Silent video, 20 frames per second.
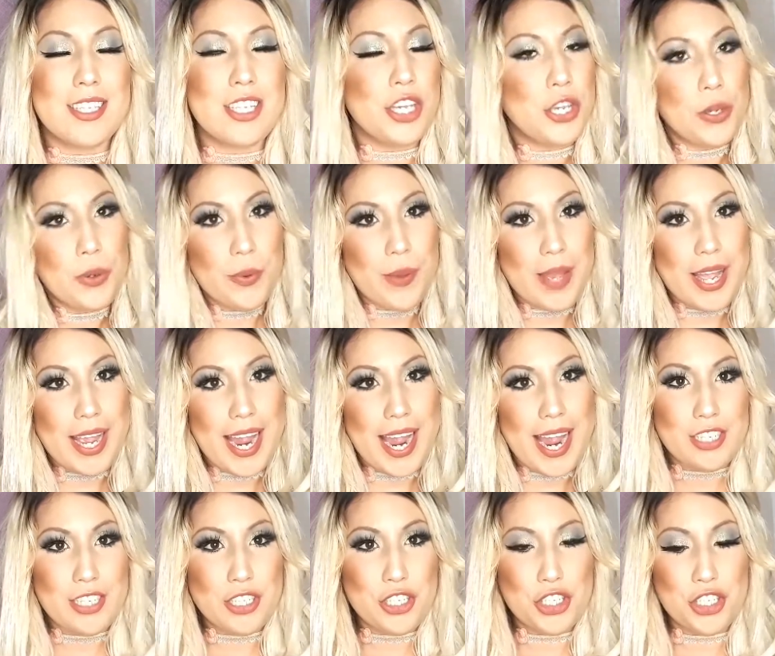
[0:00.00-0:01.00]
to it
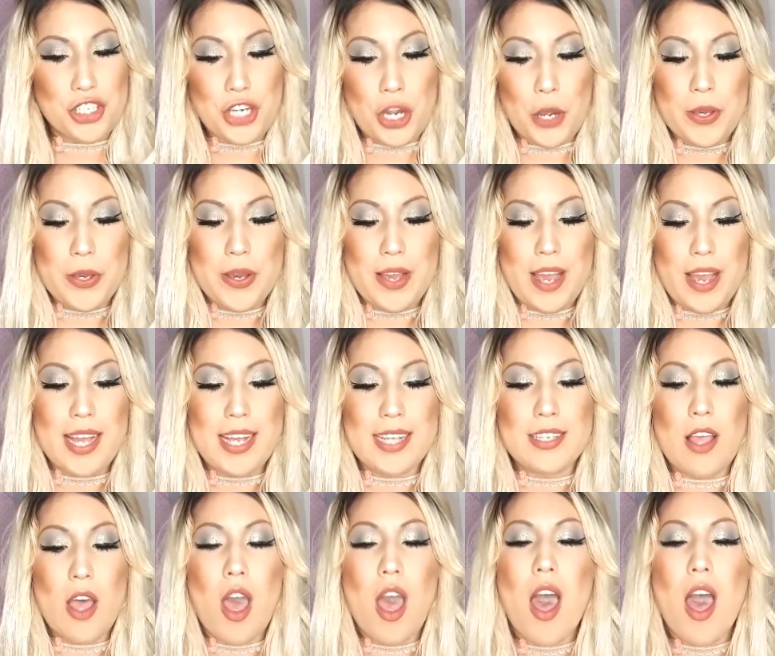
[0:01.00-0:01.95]
and show you guys